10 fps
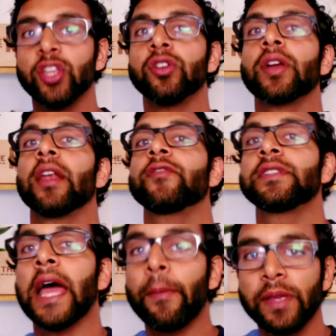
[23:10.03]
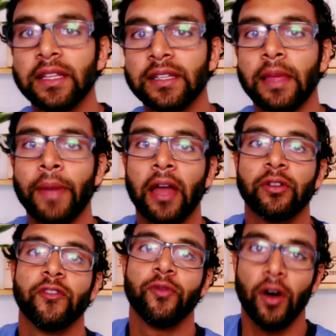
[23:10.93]
you're kind of tapping into that
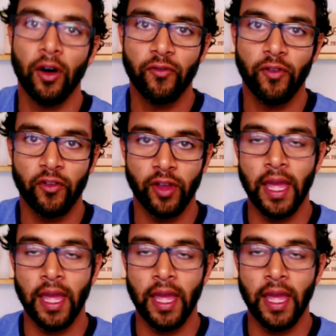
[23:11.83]
battery of your...